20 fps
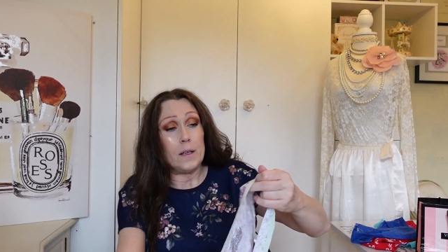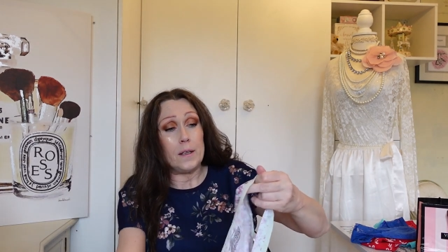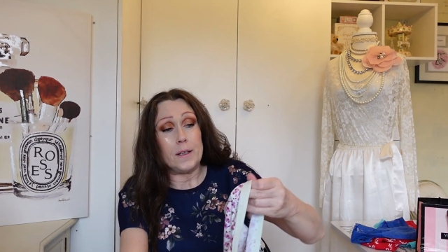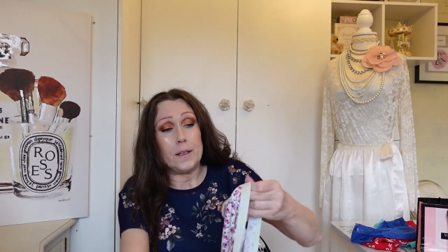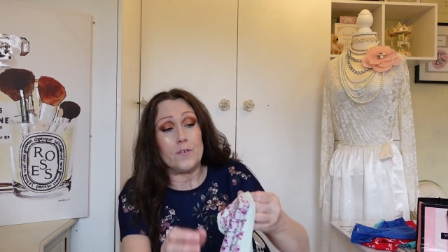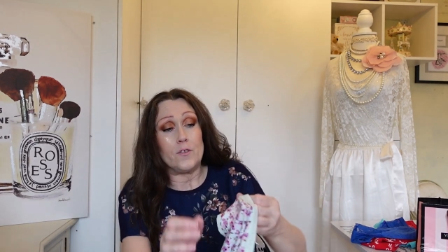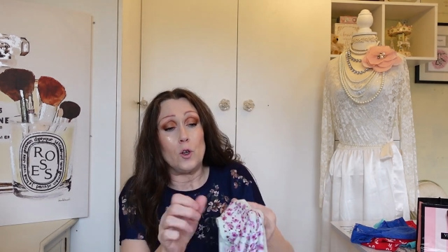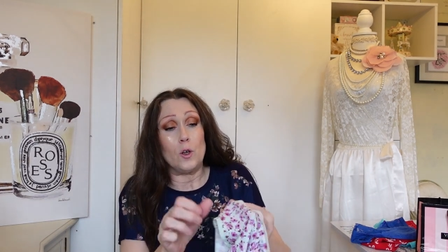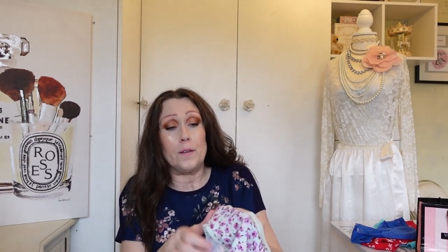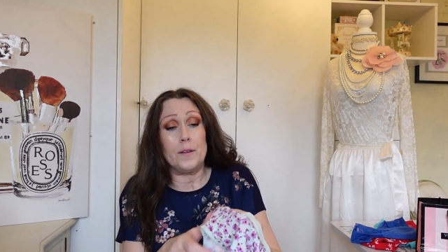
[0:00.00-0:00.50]

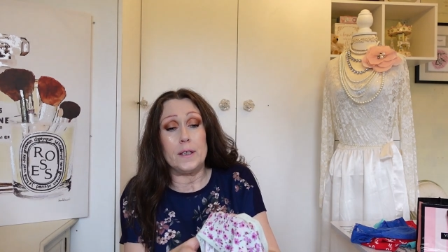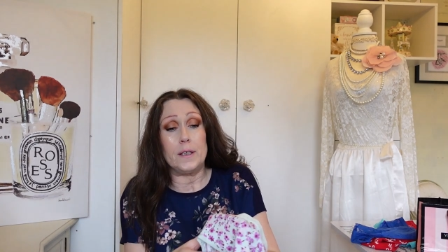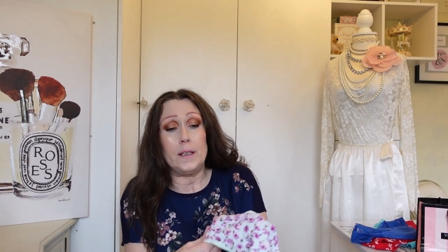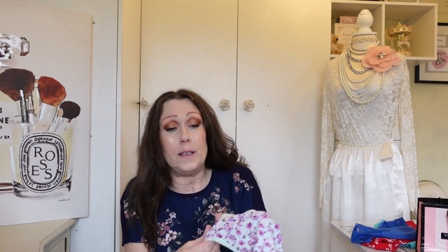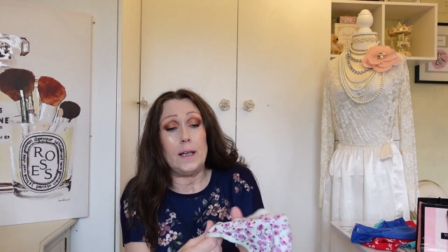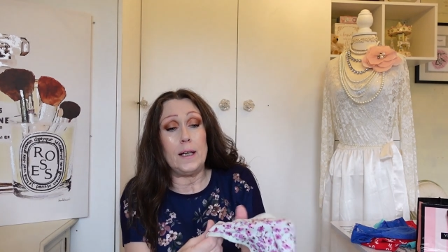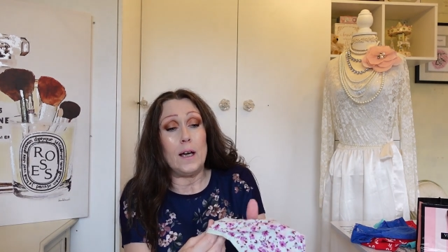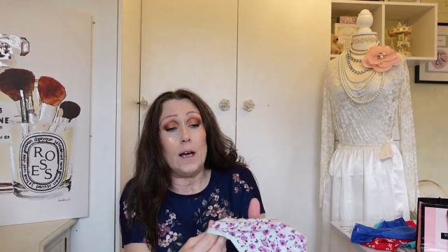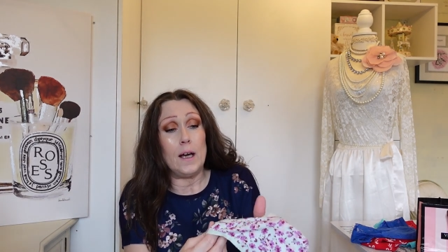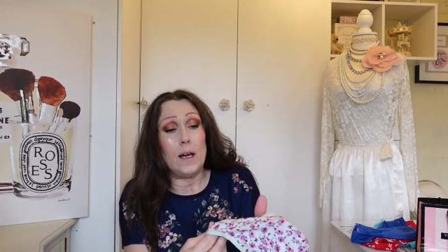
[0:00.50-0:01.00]
They've got
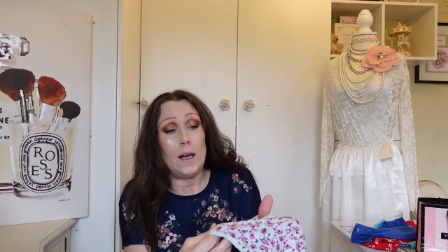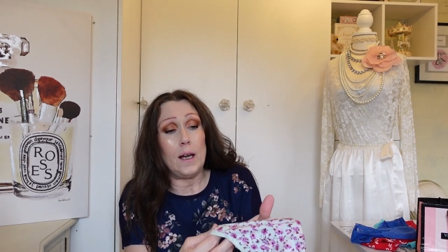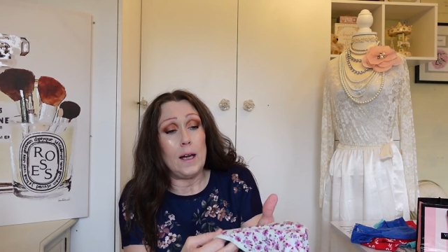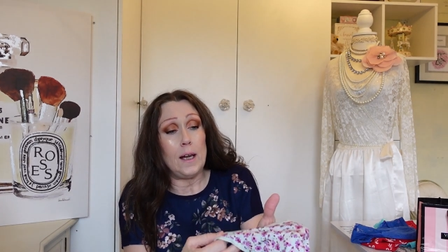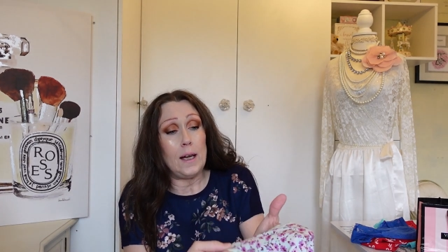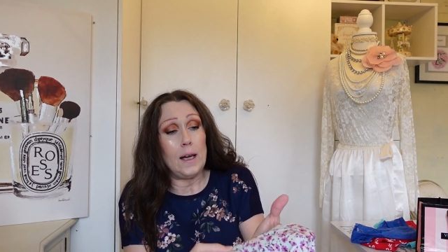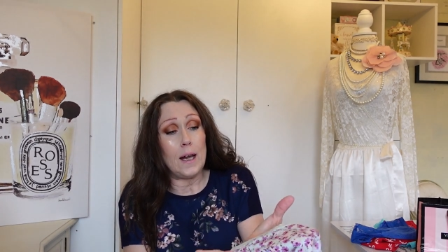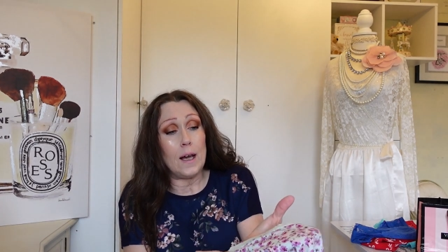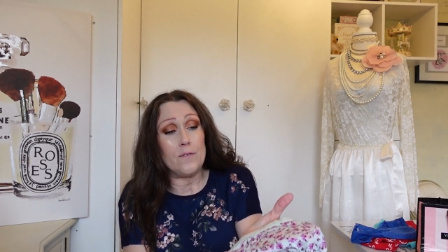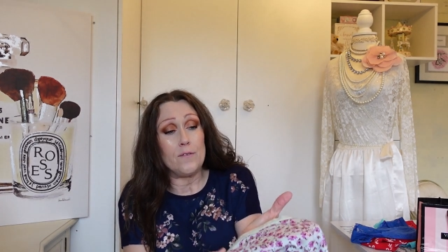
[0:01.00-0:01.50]
the
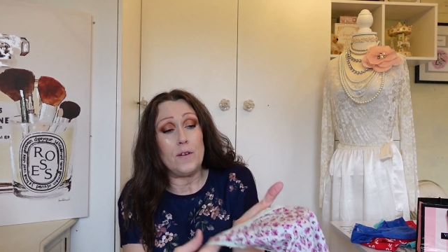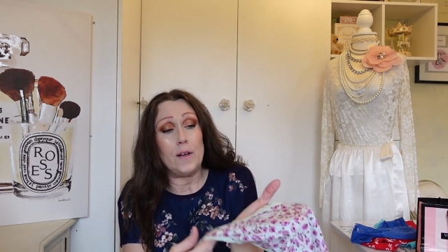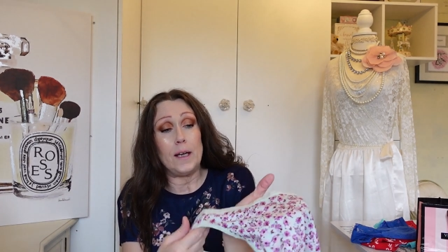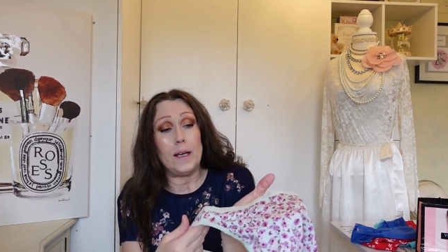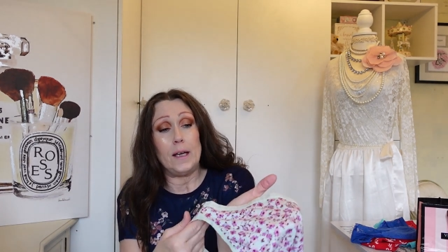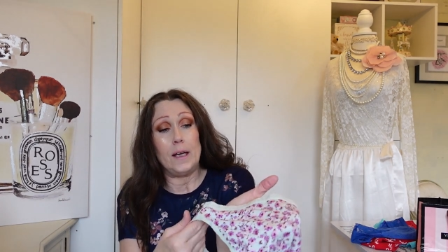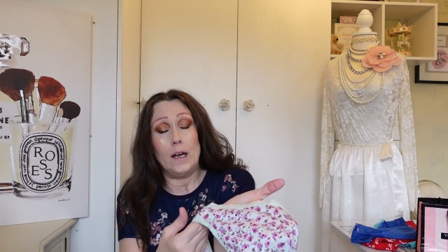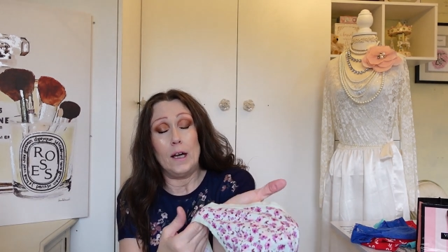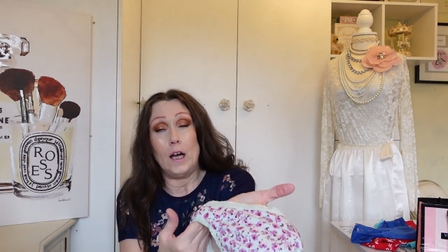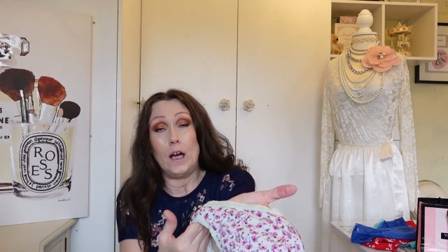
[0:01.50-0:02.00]

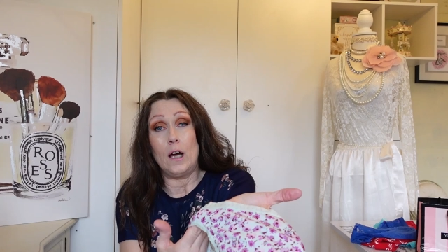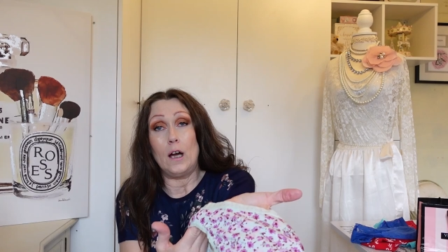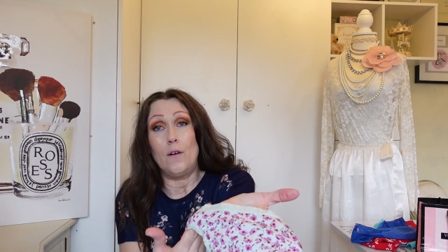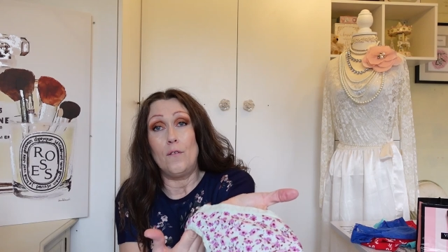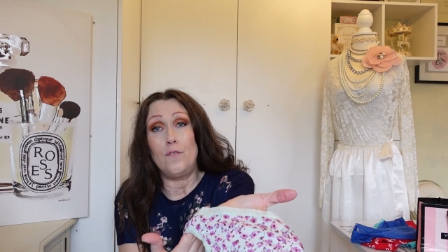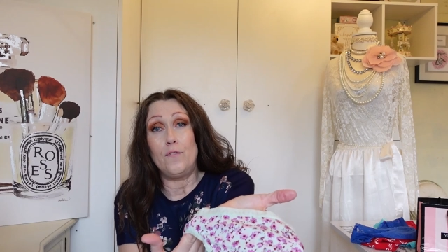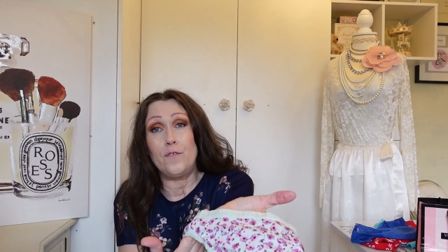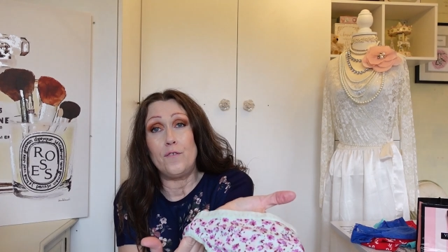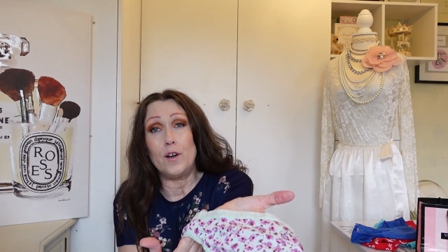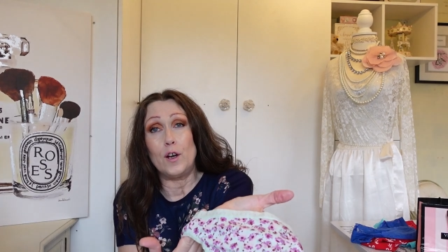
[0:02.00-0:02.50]
lovely
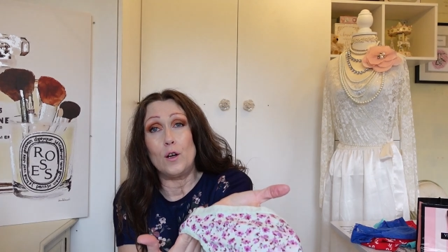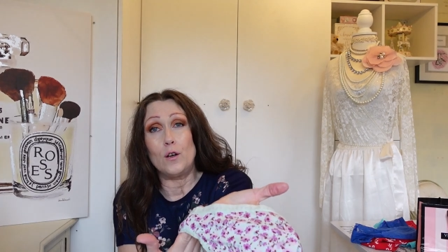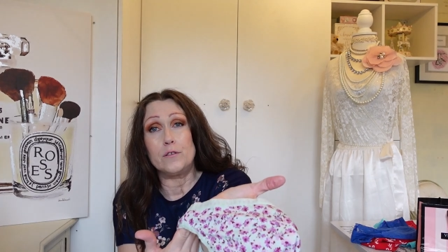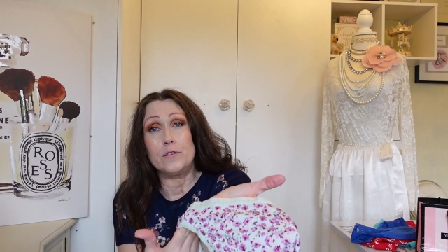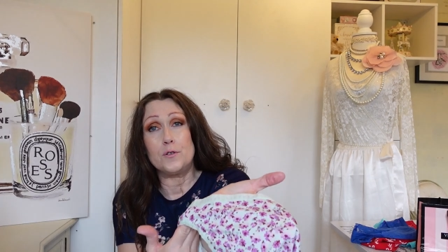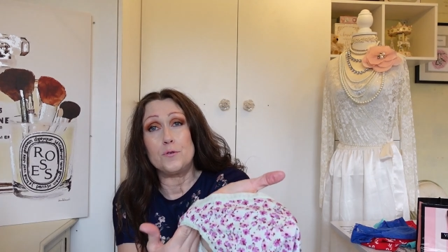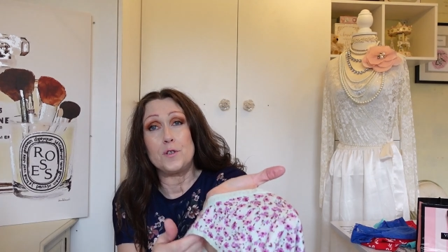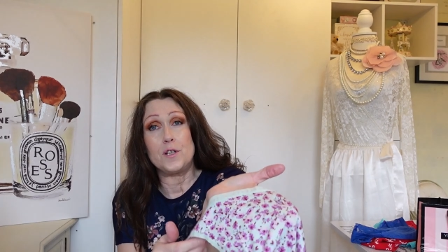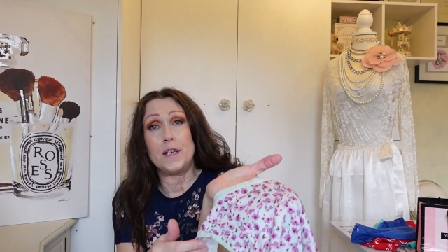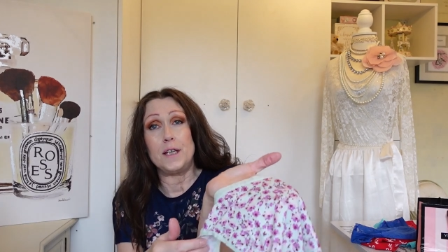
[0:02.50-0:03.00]

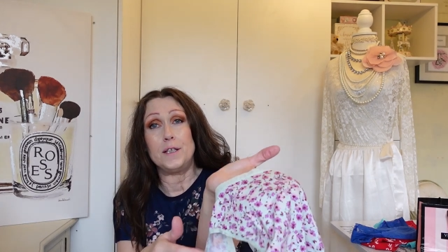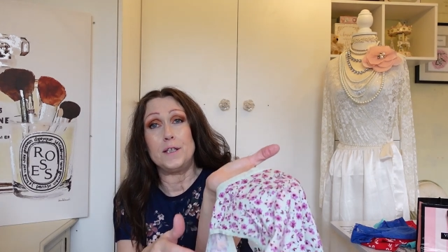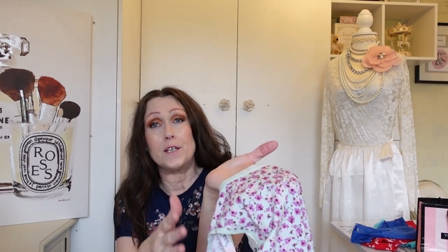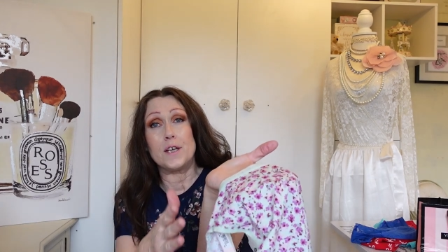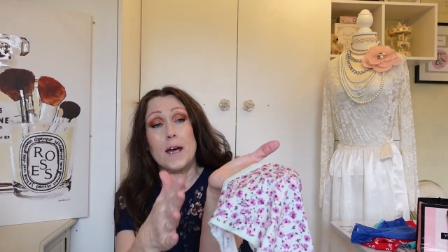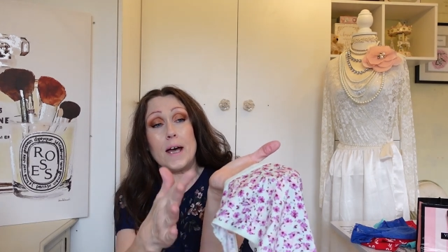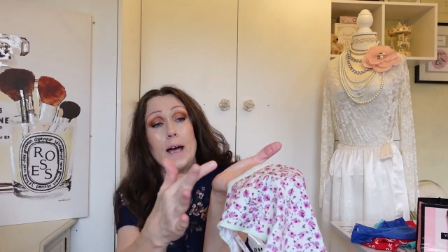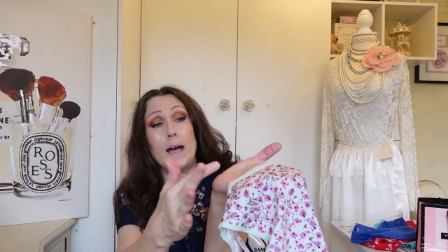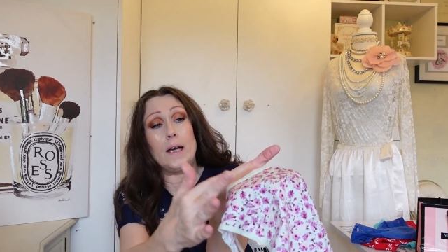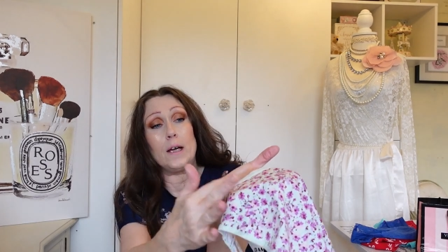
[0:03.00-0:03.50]
floral
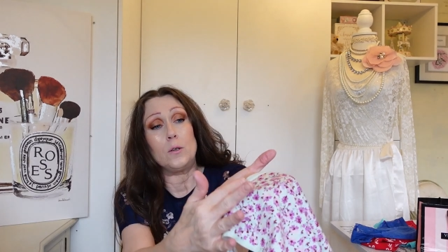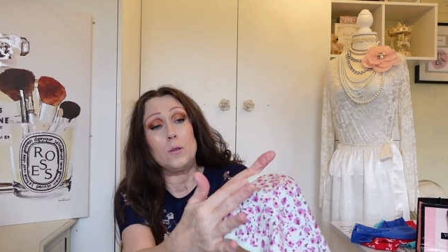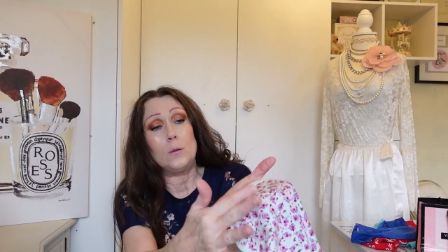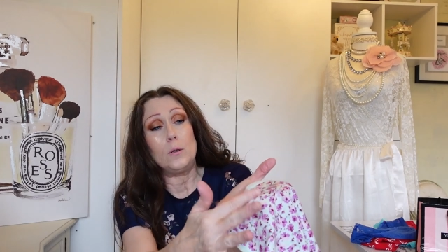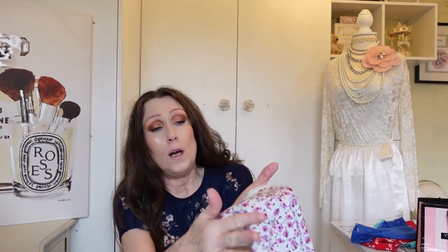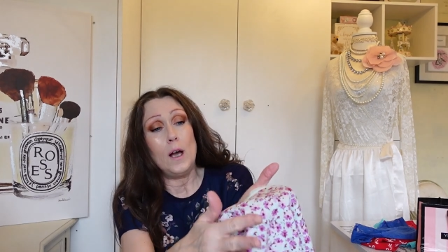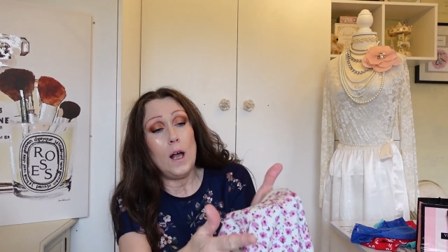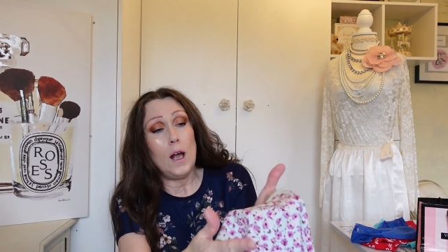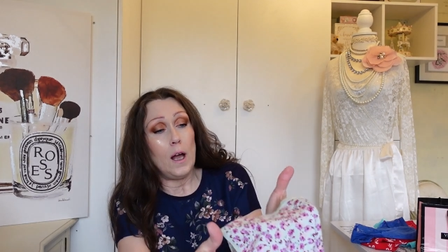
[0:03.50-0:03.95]
detail.